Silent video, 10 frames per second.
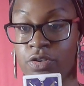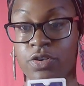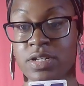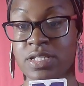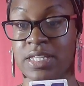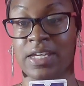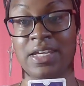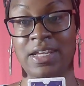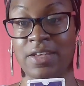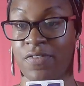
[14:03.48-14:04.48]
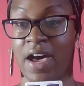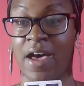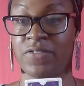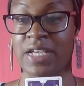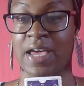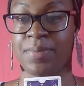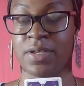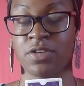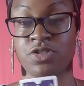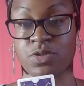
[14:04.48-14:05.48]
going to stay in that 5 type
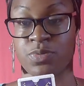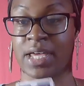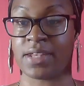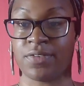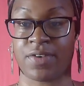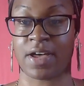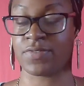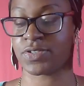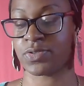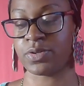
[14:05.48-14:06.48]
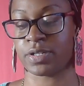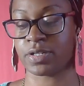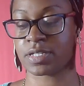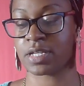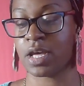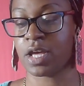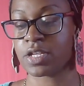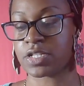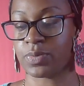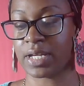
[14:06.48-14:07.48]
energy. We got the 5 of Swords.
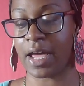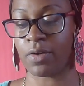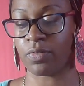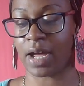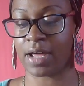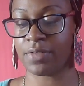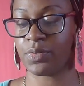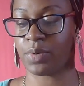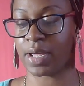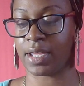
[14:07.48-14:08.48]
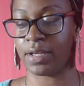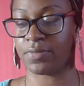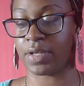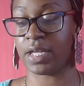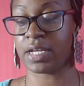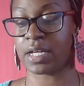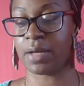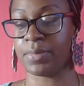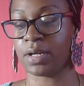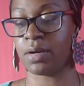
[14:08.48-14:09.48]
So we got Ride the Wave and
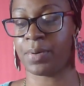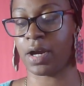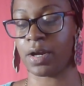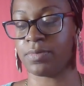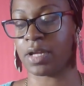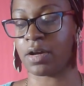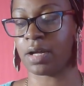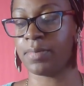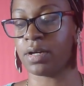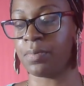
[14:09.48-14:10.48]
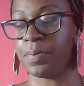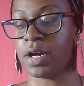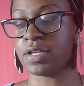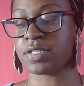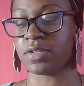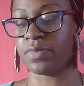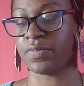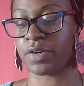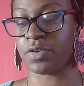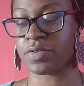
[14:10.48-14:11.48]
Coming Apart. Now coming apart is in
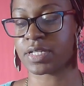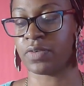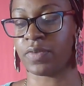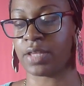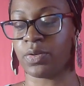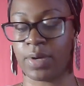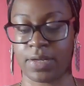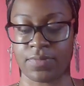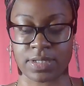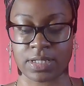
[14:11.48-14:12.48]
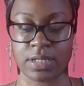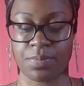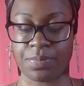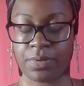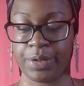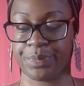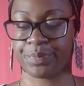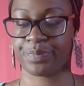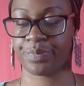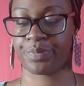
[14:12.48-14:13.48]
reverse and Ride the Wave is in upright.
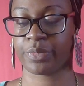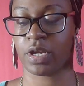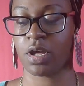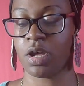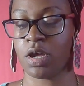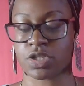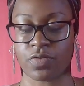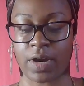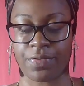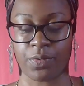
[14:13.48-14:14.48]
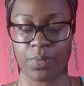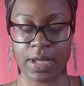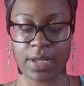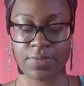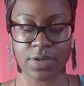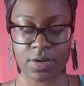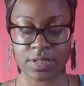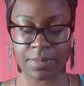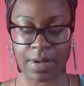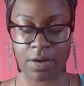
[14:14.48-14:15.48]
So Ride the Wave talks
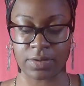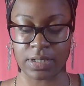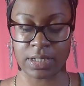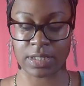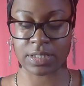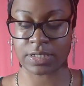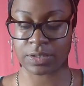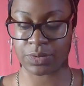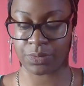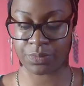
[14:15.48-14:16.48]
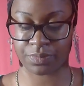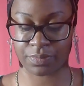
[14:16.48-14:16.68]
about needing to...